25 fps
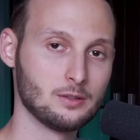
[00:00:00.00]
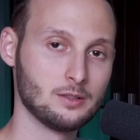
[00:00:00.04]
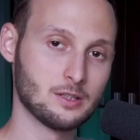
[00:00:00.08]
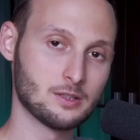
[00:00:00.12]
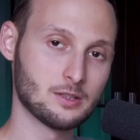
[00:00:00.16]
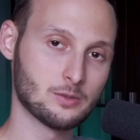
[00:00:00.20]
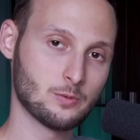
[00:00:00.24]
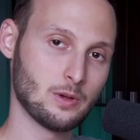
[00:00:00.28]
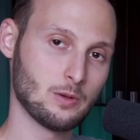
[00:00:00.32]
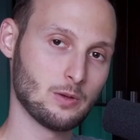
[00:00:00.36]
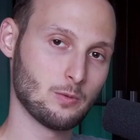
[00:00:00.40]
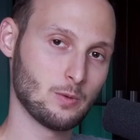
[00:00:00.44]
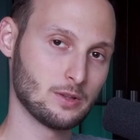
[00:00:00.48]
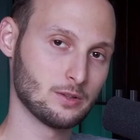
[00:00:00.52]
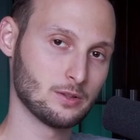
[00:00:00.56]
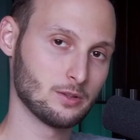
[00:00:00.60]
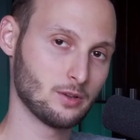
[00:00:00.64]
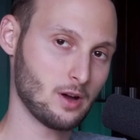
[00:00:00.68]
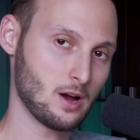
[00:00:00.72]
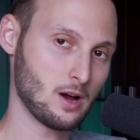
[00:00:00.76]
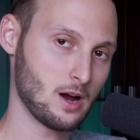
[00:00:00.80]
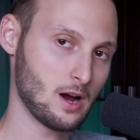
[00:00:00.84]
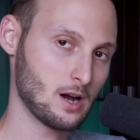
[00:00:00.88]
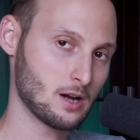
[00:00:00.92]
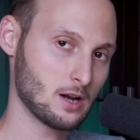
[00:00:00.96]
This way, when
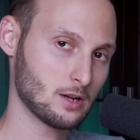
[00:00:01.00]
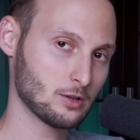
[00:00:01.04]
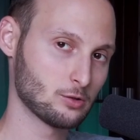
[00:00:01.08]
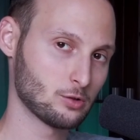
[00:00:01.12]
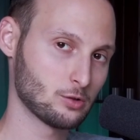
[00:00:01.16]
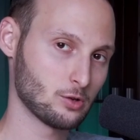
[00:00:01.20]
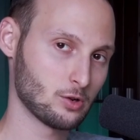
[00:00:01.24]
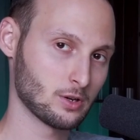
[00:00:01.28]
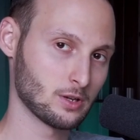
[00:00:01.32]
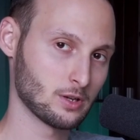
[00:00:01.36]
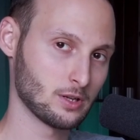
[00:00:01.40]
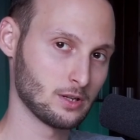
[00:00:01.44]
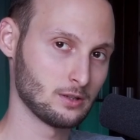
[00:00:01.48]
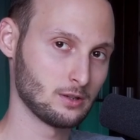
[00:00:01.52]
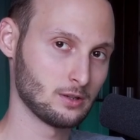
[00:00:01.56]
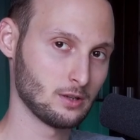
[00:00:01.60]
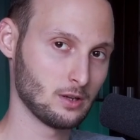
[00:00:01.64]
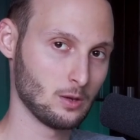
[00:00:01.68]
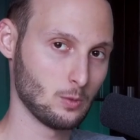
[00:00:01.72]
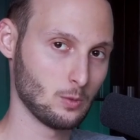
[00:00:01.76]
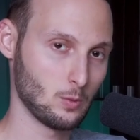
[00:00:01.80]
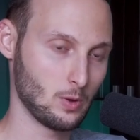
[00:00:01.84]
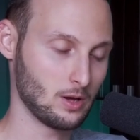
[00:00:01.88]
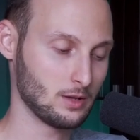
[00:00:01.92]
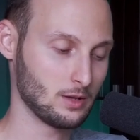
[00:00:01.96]
the archer hit
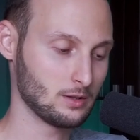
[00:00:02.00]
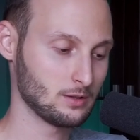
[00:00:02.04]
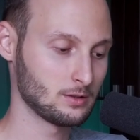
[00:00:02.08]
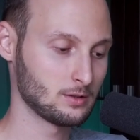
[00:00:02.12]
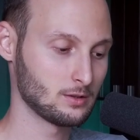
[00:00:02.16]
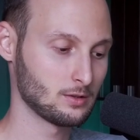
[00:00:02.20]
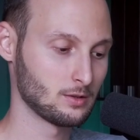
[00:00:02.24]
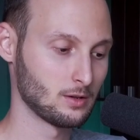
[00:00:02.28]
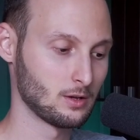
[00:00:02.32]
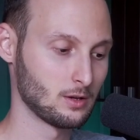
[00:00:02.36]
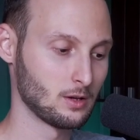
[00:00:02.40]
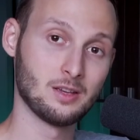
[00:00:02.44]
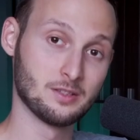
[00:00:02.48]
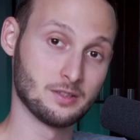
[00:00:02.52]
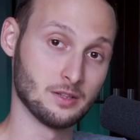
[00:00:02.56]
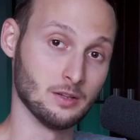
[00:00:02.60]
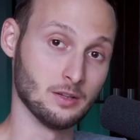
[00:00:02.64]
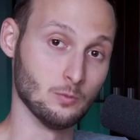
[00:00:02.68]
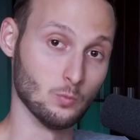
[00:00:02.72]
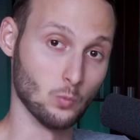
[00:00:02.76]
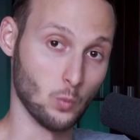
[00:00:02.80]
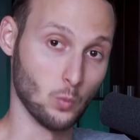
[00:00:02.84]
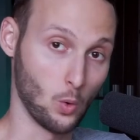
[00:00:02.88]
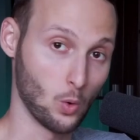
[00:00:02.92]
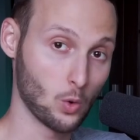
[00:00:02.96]
event is
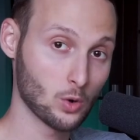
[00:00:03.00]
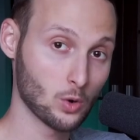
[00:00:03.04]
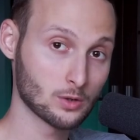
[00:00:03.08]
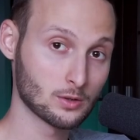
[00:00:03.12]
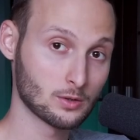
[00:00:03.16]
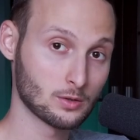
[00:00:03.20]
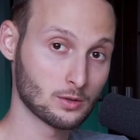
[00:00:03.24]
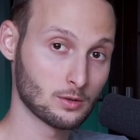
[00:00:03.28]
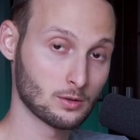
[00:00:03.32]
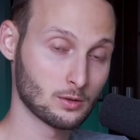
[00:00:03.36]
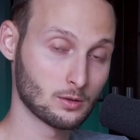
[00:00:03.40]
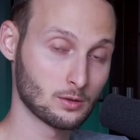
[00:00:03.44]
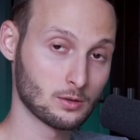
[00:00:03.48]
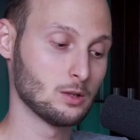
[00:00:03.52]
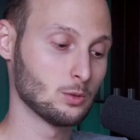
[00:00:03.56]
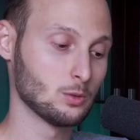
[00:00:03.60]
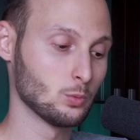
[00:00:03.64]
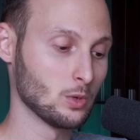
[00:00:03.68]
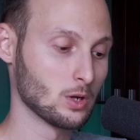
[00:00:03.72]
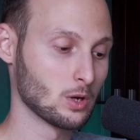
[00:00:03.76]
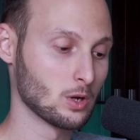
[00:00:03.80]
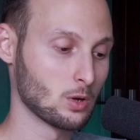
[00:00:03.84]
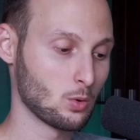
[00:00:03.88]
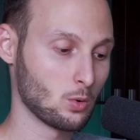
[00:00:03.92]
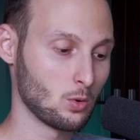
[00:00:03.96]
invoked, it
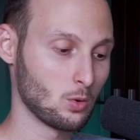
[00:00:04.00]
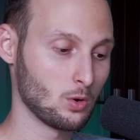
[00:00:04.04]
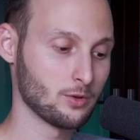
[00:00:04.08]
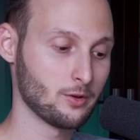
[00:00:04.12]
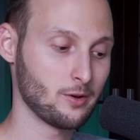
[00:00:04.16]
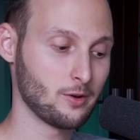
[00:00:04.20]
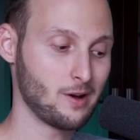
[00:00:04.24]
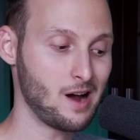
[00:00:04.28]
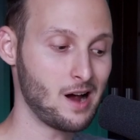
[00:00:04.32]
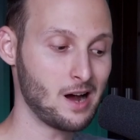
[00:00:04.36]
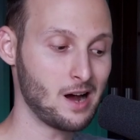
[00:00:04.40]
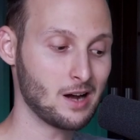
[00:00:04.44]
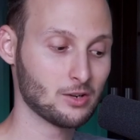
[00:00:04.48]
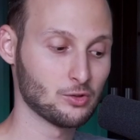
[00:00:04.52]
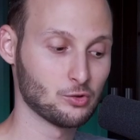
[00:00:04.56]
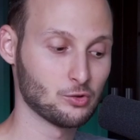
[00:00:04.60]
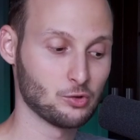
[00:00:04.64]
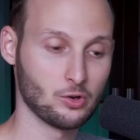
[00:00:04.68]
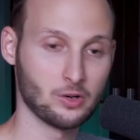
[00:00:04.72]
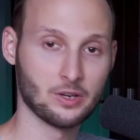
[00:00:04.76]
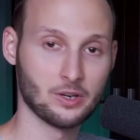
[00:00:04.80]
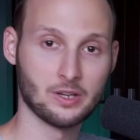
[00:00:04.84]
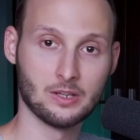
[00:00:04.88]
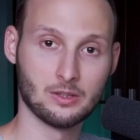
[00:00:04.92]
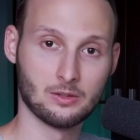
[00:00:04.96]
will call the
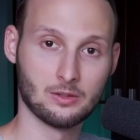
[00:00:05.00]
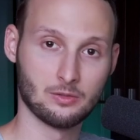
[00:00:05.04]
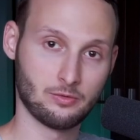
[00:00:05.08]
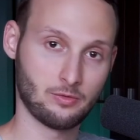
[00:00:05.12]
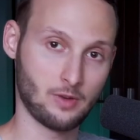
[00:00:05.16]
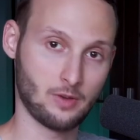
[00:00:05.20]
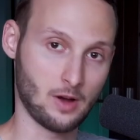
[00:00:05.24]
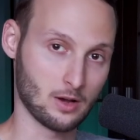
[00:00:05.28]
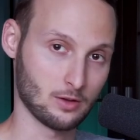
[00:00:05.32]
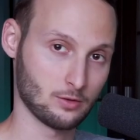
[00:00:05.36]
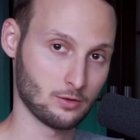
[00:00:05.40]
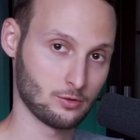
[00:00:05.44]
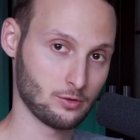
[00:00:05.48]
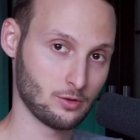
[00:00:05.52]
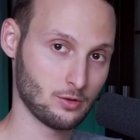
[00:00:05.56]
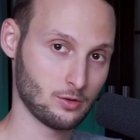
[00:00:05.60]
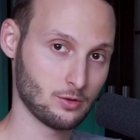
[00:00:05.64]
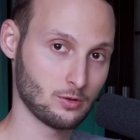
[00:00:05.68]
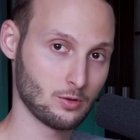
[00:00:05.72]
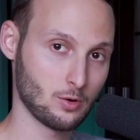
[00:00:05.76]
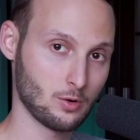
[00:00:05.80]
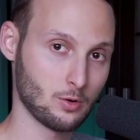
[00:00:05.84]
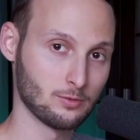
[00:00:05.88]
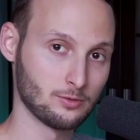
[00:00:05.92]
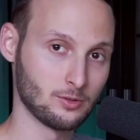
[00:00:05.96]
archer hit
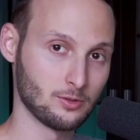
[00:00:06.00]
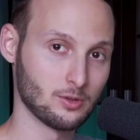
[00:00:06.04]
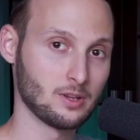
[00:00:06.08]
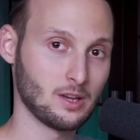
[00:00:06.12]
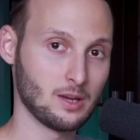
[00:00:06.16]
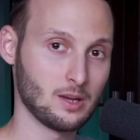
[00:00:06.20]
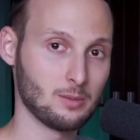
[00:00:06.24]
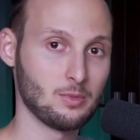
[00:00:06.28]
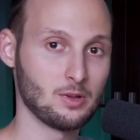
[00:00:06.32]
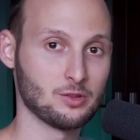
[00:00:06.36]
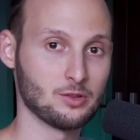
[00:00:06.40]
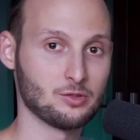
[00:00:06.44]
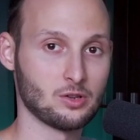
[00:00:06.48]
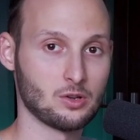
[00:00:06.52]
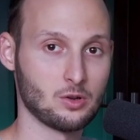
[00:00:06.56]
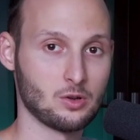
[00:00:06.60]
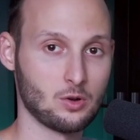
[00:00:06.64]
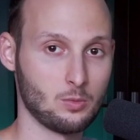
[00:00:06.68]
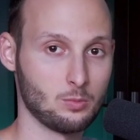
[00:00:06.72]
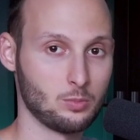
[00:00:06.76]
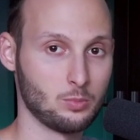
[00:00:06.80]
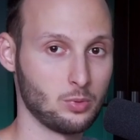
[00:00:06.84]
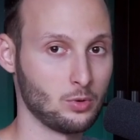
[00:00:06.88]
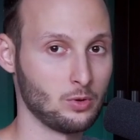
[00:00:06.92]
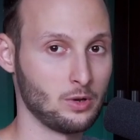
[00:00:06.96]
function of the GameLogic
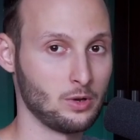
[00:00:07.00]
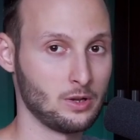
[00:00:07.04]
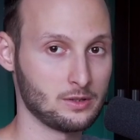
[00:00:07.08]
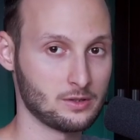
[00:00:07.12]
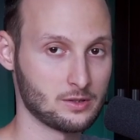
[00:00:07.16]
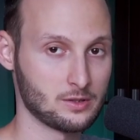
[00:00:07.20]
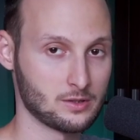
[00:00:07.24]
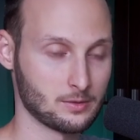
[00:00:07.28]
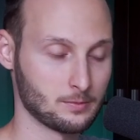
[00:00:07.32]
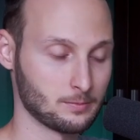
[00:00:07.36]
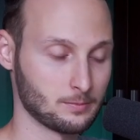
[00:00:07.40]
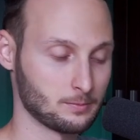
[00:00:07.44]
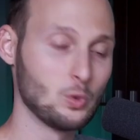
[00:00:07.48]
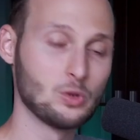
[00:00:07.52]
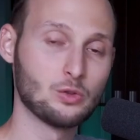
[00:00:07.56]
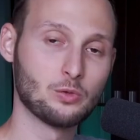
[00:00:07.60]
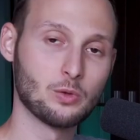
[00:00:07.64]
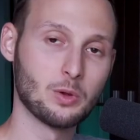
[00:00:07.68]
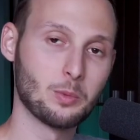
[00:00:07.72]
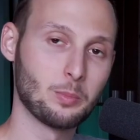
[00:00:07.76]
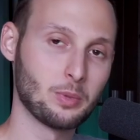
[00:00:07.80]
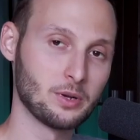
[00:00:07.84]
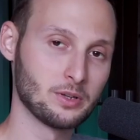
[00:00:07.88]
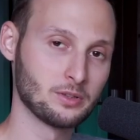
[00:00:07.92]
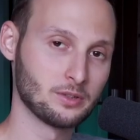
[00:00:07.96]
components, which
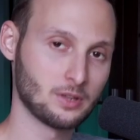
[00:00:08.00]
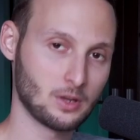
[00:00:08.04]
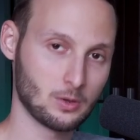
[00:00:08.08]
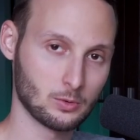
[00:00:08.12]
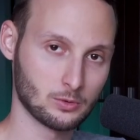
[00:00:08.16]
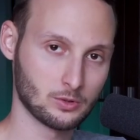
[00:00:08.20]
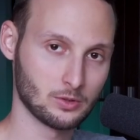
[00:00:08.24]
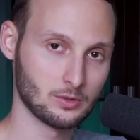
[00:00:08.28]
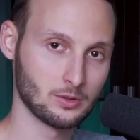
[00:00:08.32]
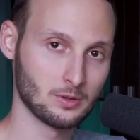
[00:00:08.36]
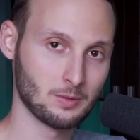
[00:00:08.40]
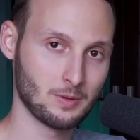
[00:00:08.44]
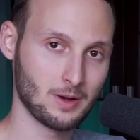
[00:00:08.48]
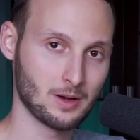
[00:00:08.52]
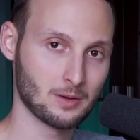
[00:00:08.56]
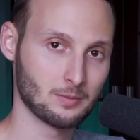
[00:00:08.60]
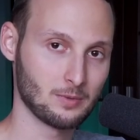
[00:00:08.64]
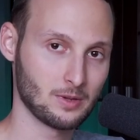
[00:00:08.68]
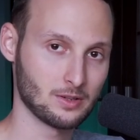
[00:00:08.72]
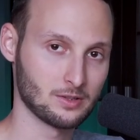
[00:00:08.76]
will print out a debug